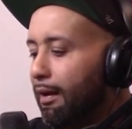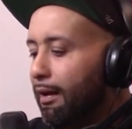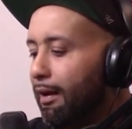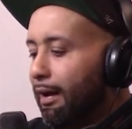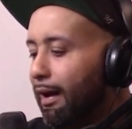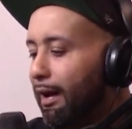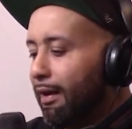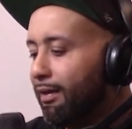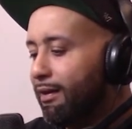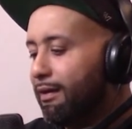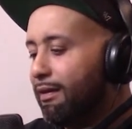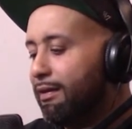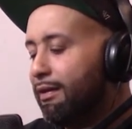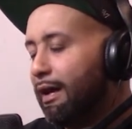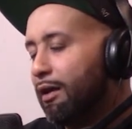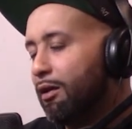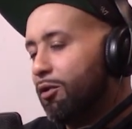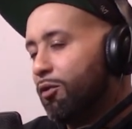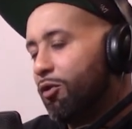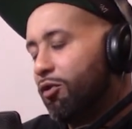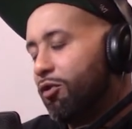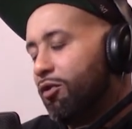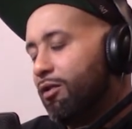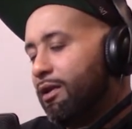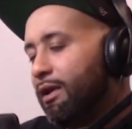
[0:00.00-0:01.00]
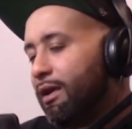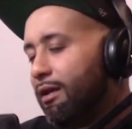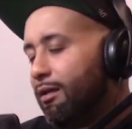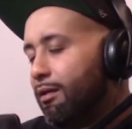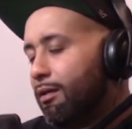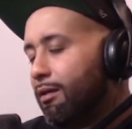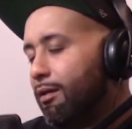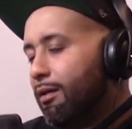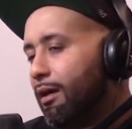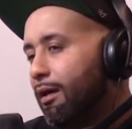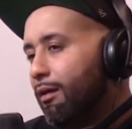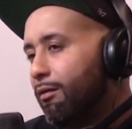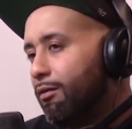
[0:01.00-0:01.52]
I think that also lends
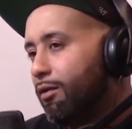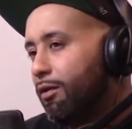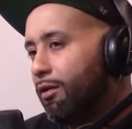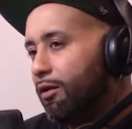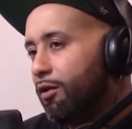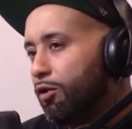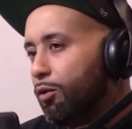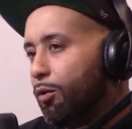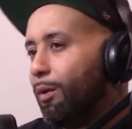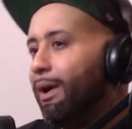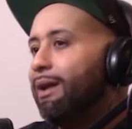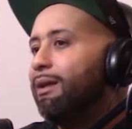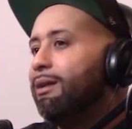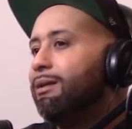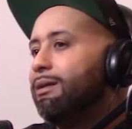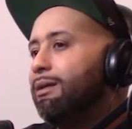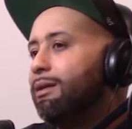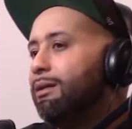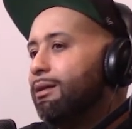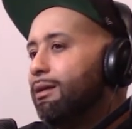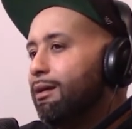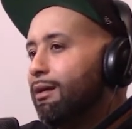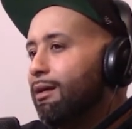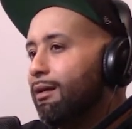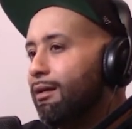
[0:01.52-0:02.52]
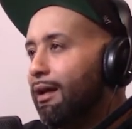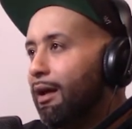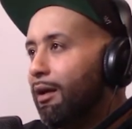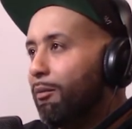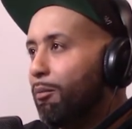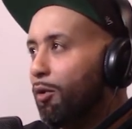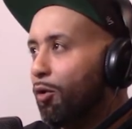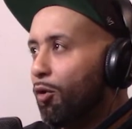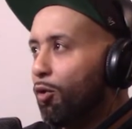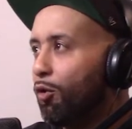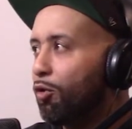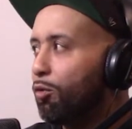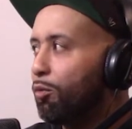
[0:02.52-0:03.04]
itself to the duality thing. It's like
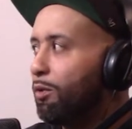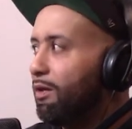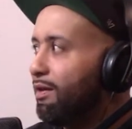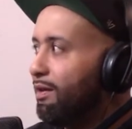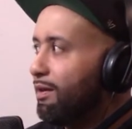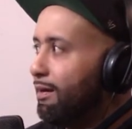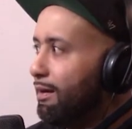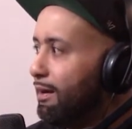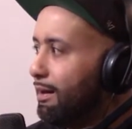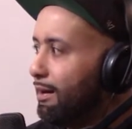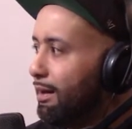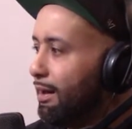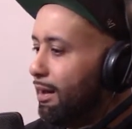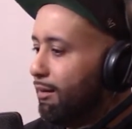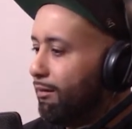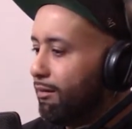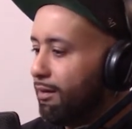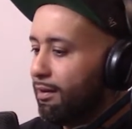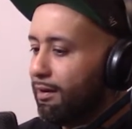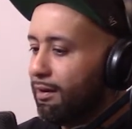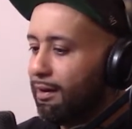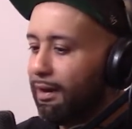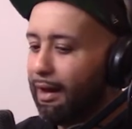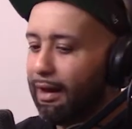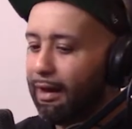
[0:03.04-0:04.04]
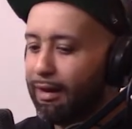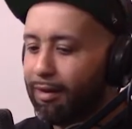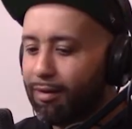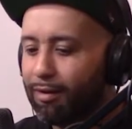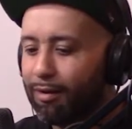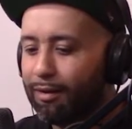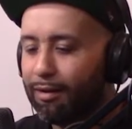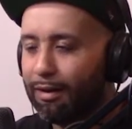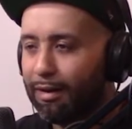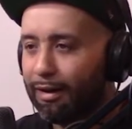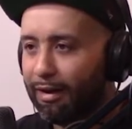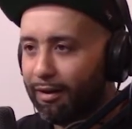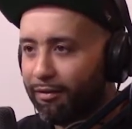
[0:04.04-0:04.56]
because we're seeing everything as a
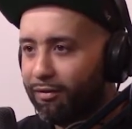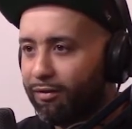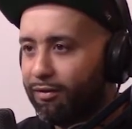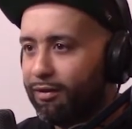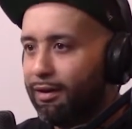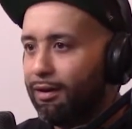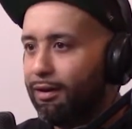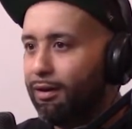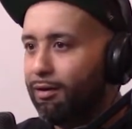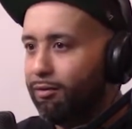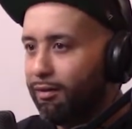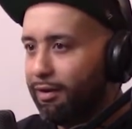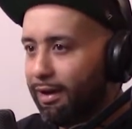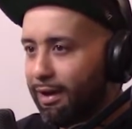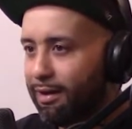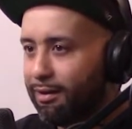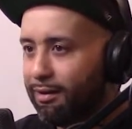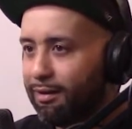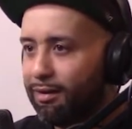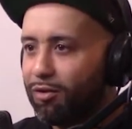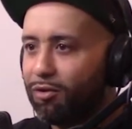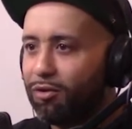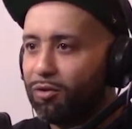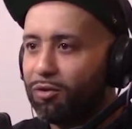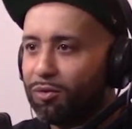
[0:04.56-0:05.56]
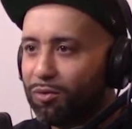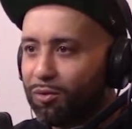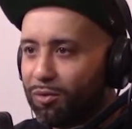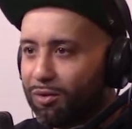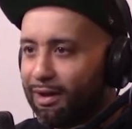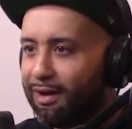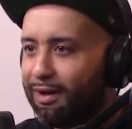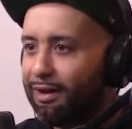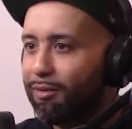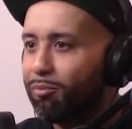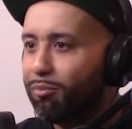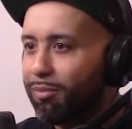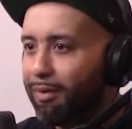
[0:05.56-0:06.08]
left and a right, as a good
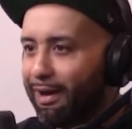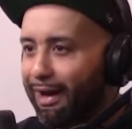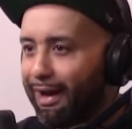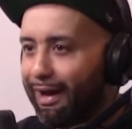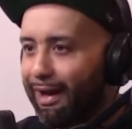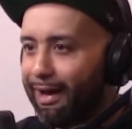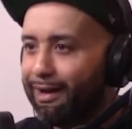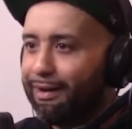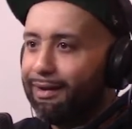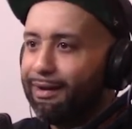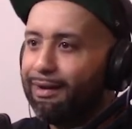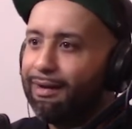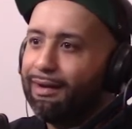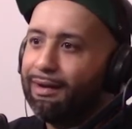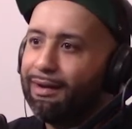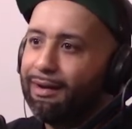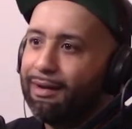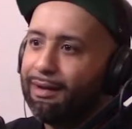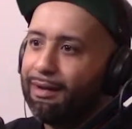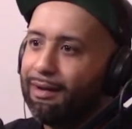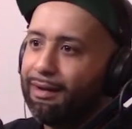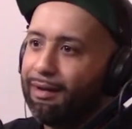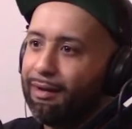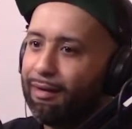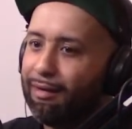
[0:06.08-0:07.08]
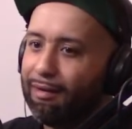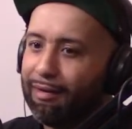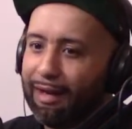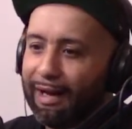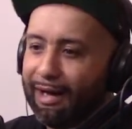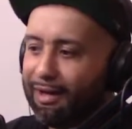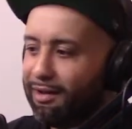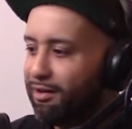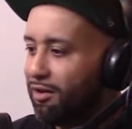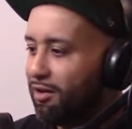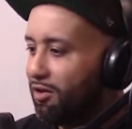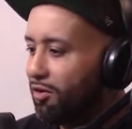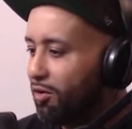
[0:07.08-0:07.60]
and a bad,
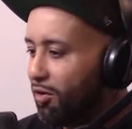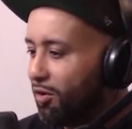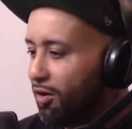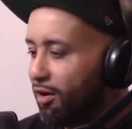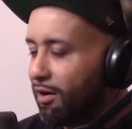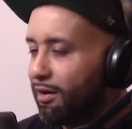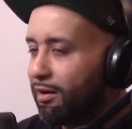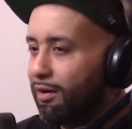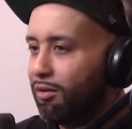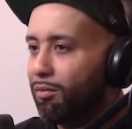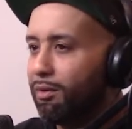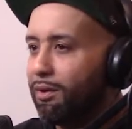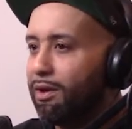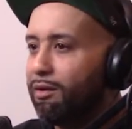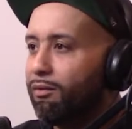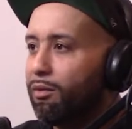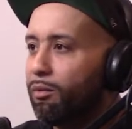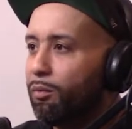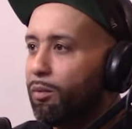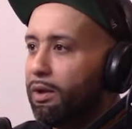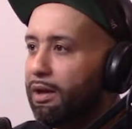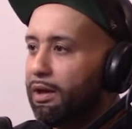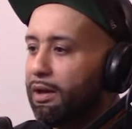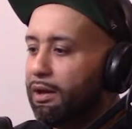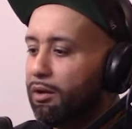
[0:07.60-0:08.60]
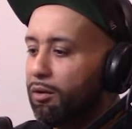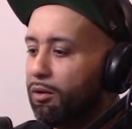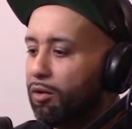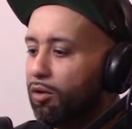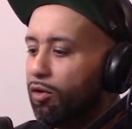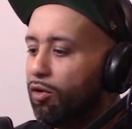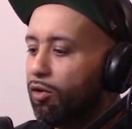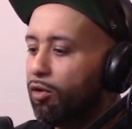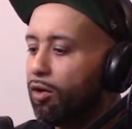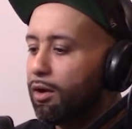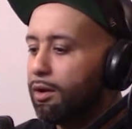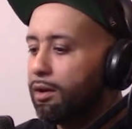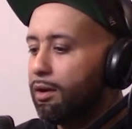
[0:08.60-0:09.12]
light and darkness, whatever, we're
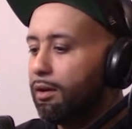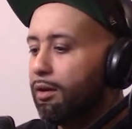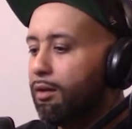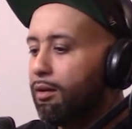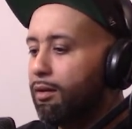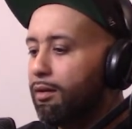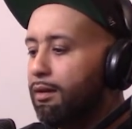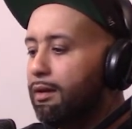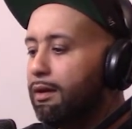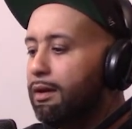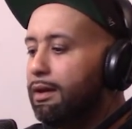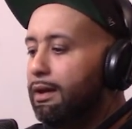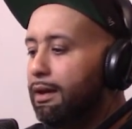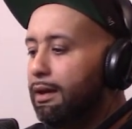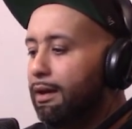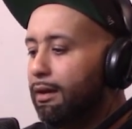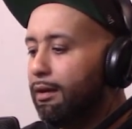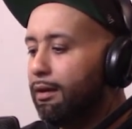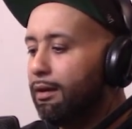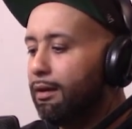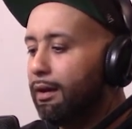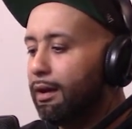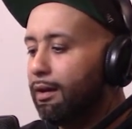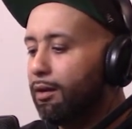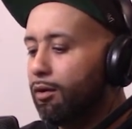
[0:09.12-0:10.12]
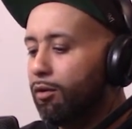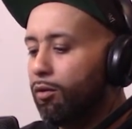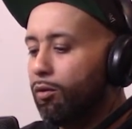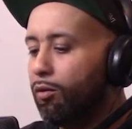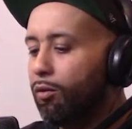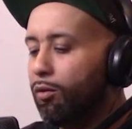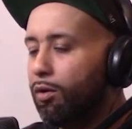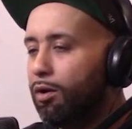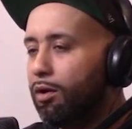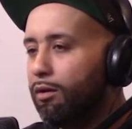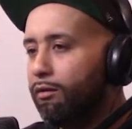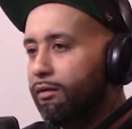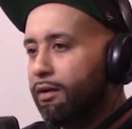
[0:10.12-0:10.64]
not seeing that
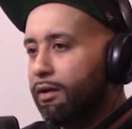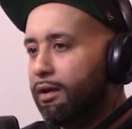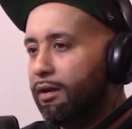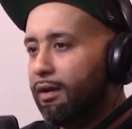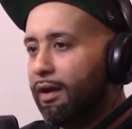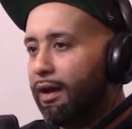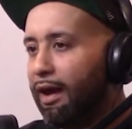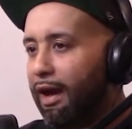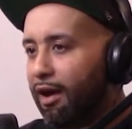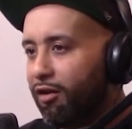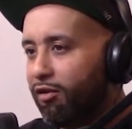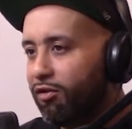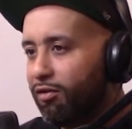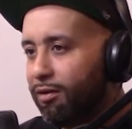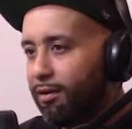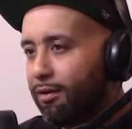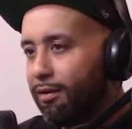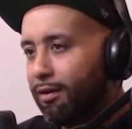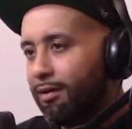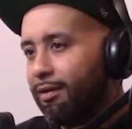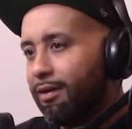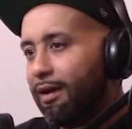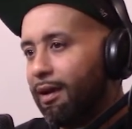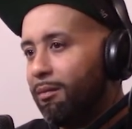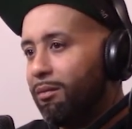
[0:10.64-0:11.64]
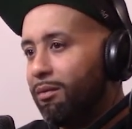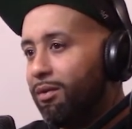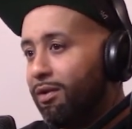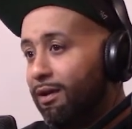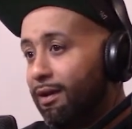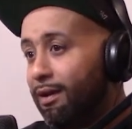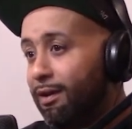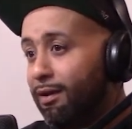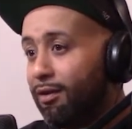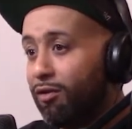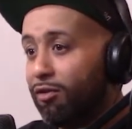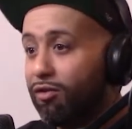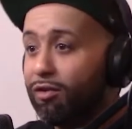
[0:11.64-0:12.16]
all of it is actually the same
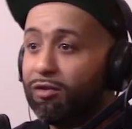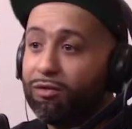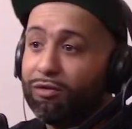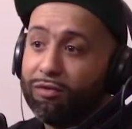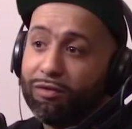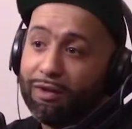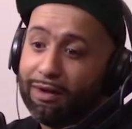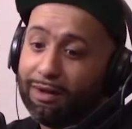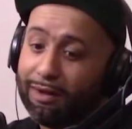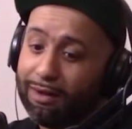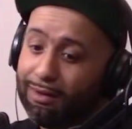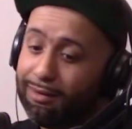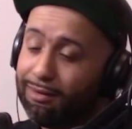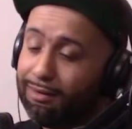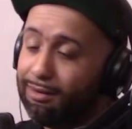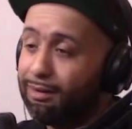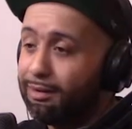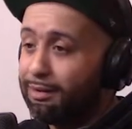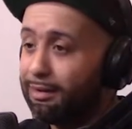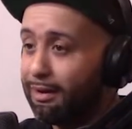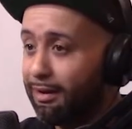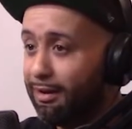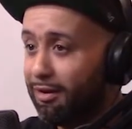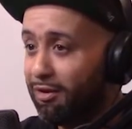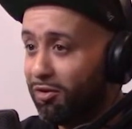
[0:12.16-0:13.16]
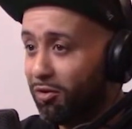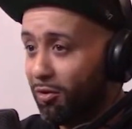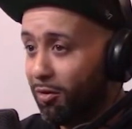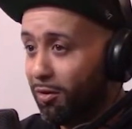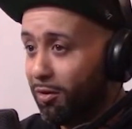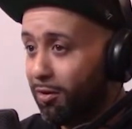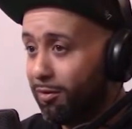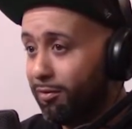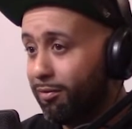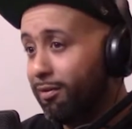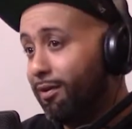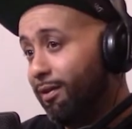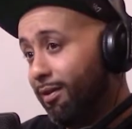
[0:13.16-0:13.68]
thing. It's just varying degrees
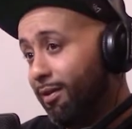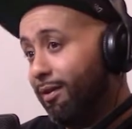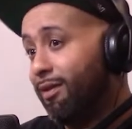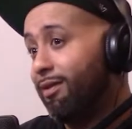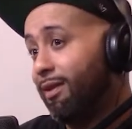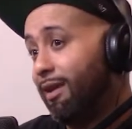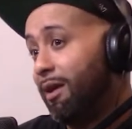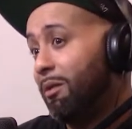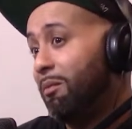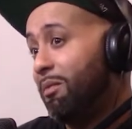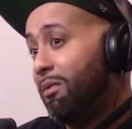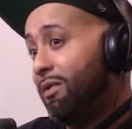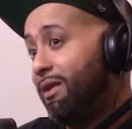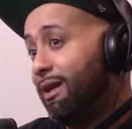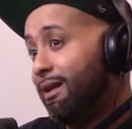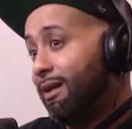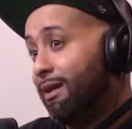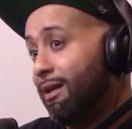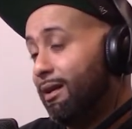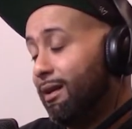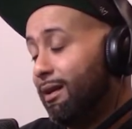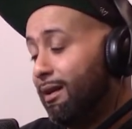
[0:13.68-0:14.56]
of mm. the hmm. same thing.